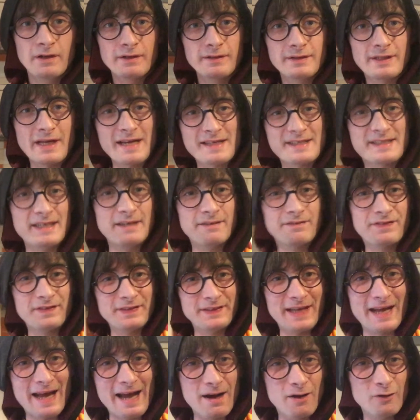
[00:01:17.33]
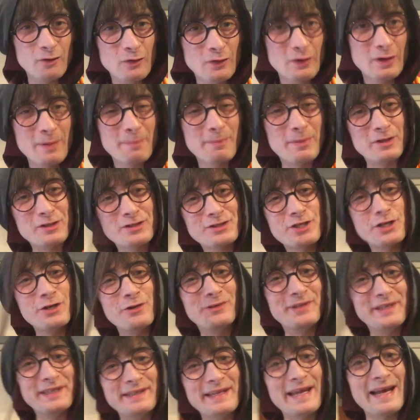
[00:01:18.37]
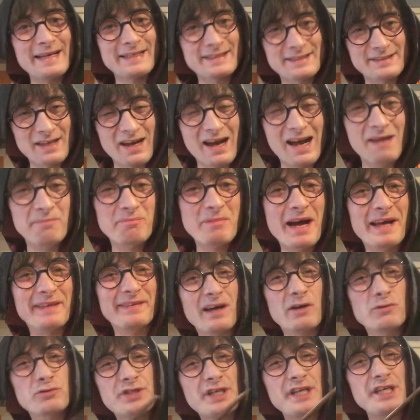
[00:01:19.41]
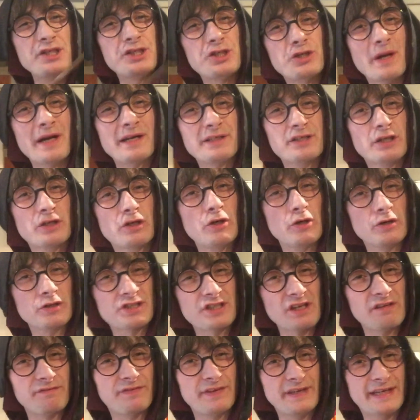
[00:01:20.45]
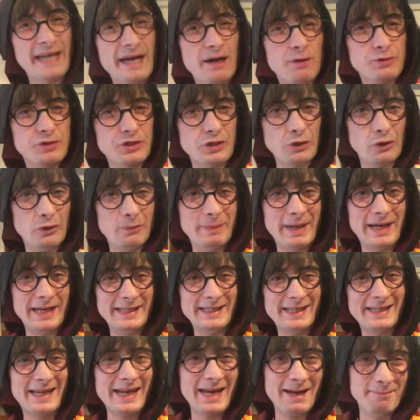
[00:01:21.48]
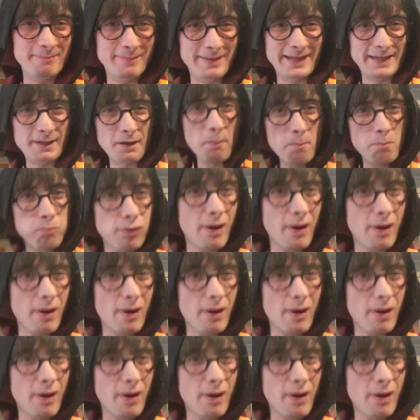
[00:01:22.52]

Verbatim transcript: That's it for now, but tune in next time and I'll teach you how to cook something else gourmet, you get me?